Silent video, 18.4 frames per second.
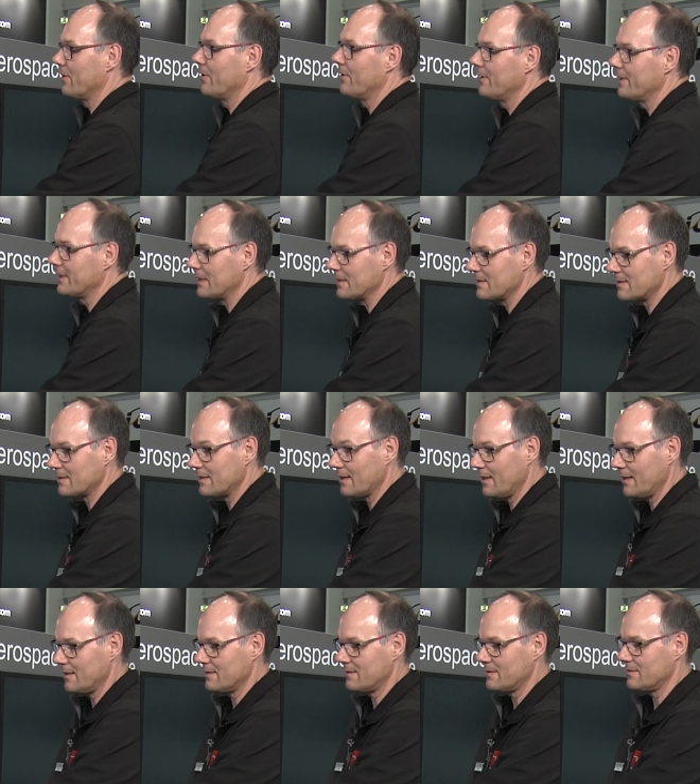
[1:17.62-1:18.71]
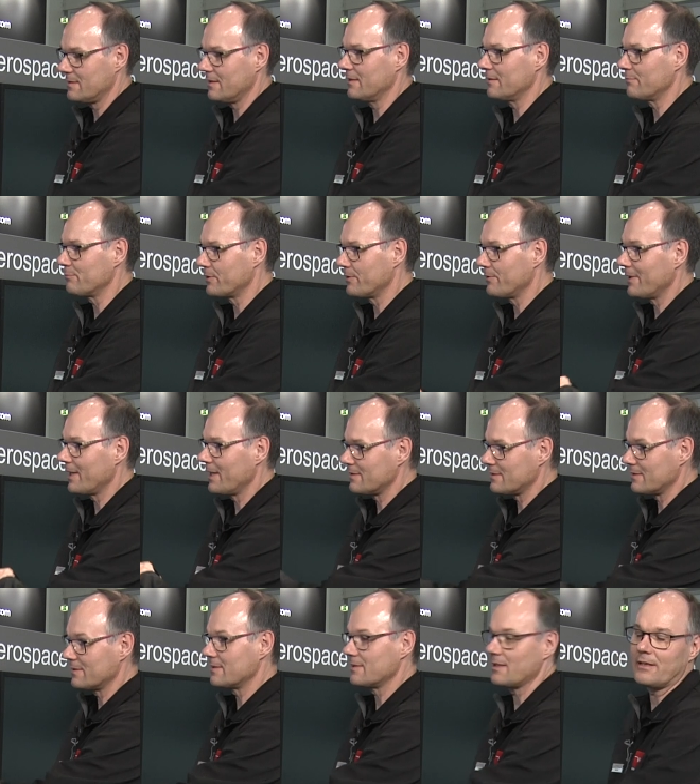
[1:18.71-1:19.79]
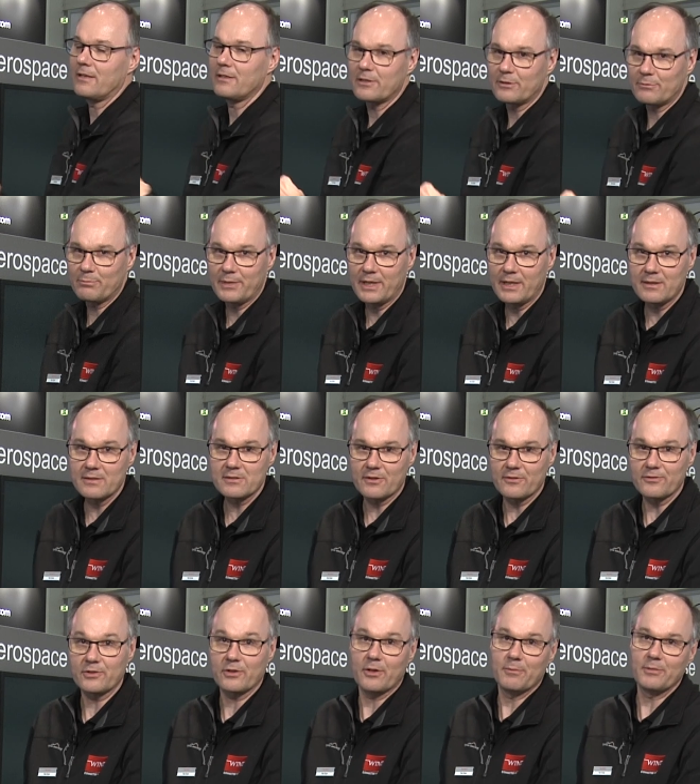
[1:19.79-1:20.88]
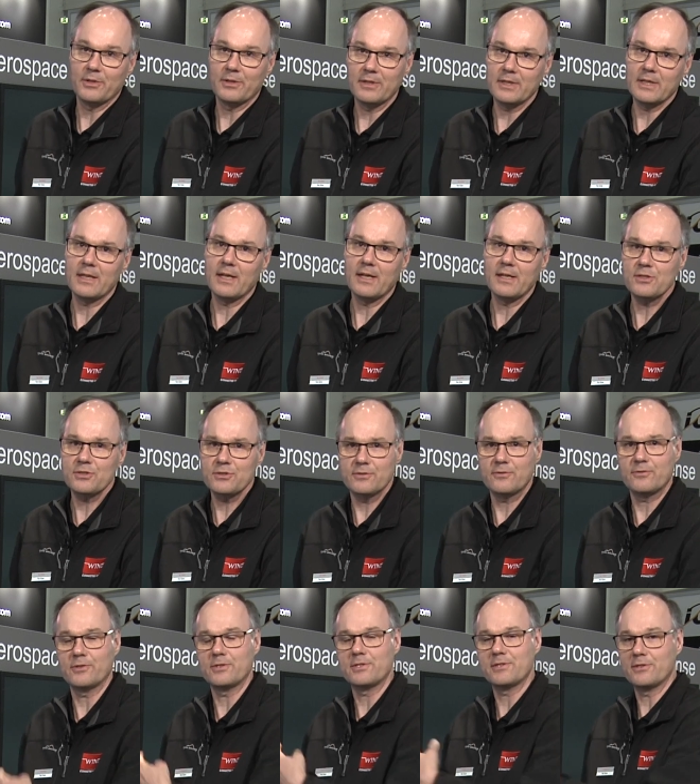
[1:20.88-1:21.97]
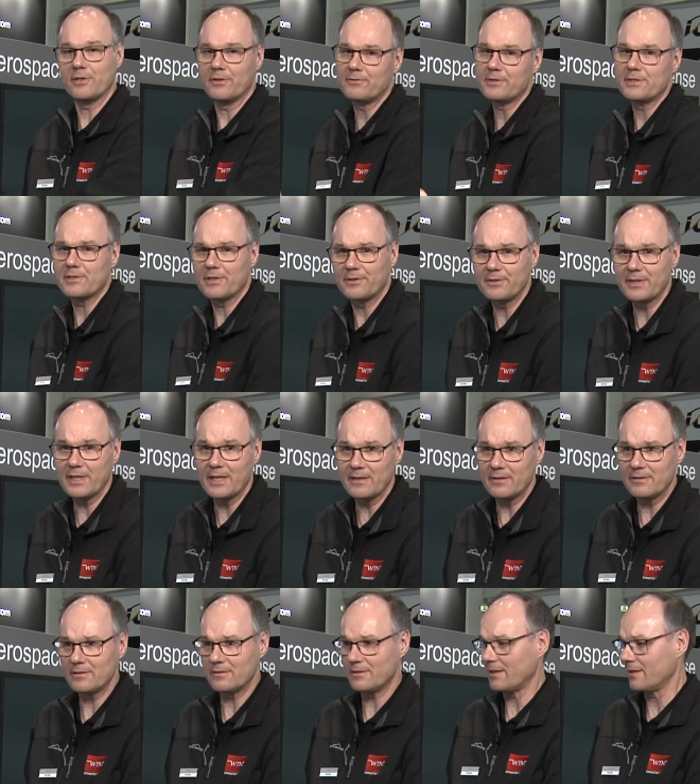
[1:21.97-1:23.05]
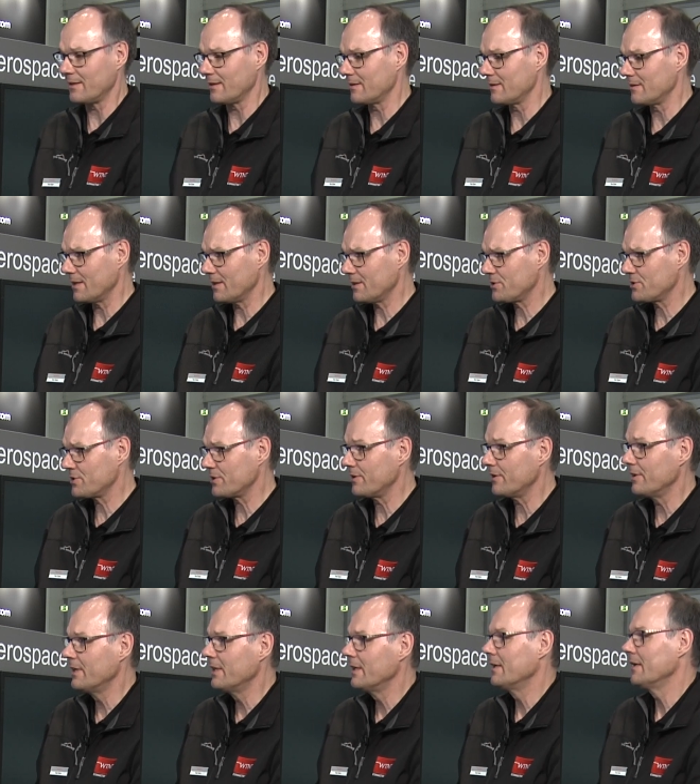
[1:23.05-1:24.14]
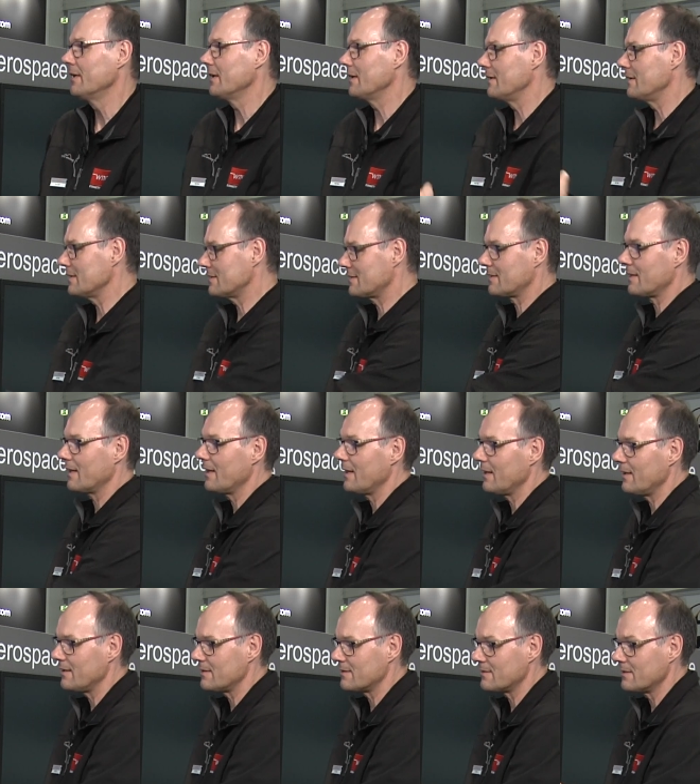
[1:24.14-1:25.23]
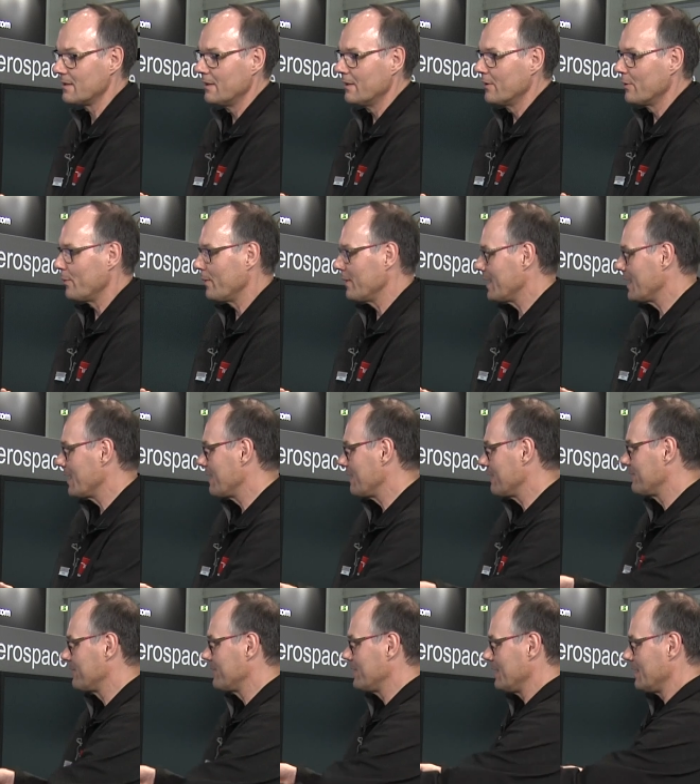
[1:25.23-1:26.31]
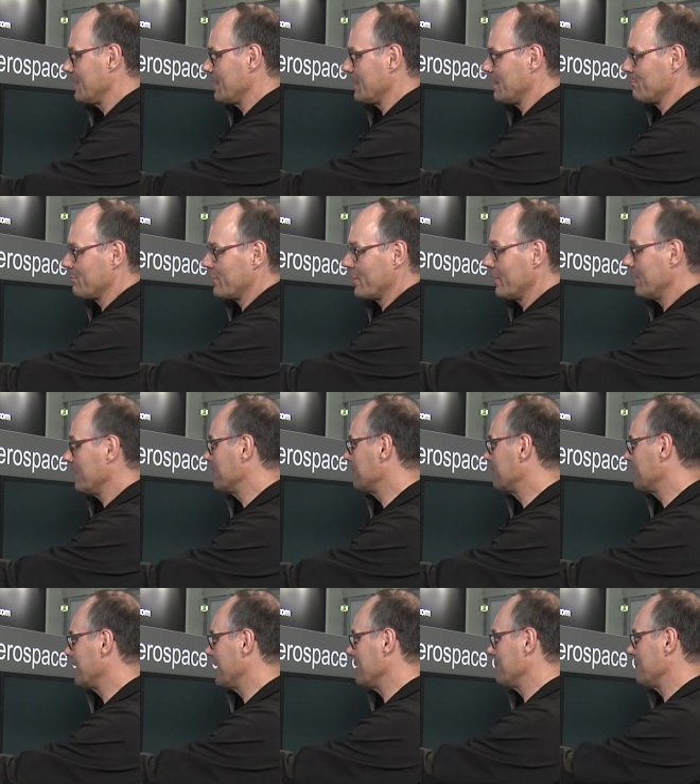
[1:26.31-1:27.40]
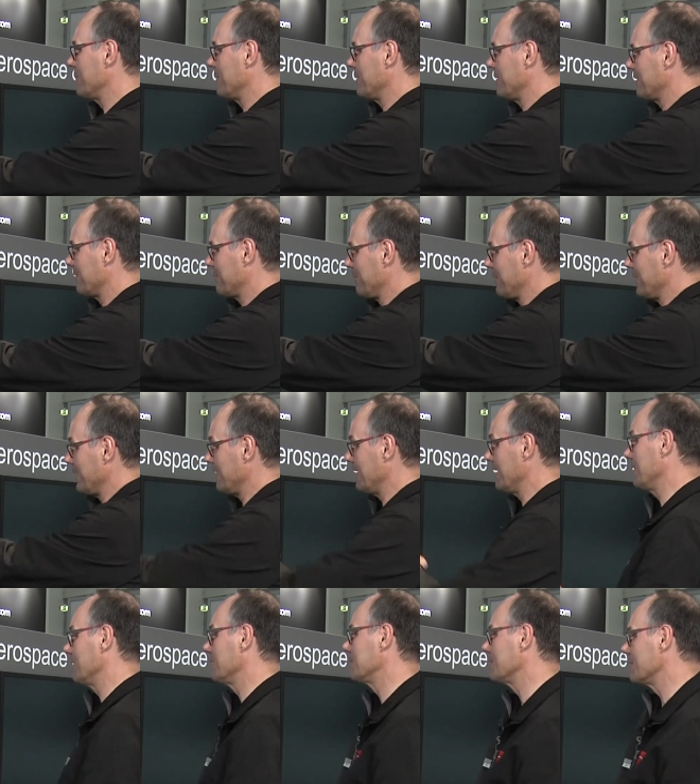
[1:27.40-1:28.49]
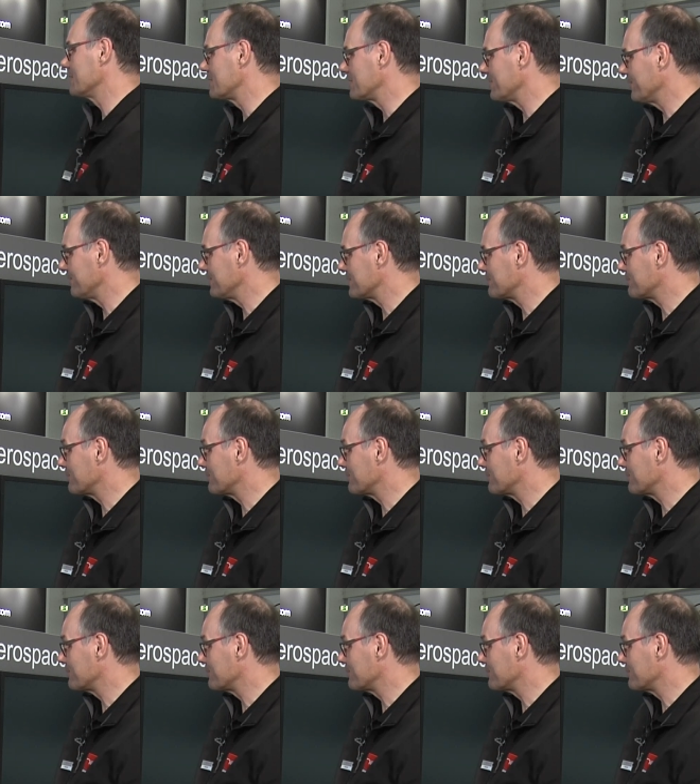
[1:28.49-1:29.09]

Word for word: all these guests and provides a standard means of communication for service-oriented architecture. In this case, we have the Apollo framework being a service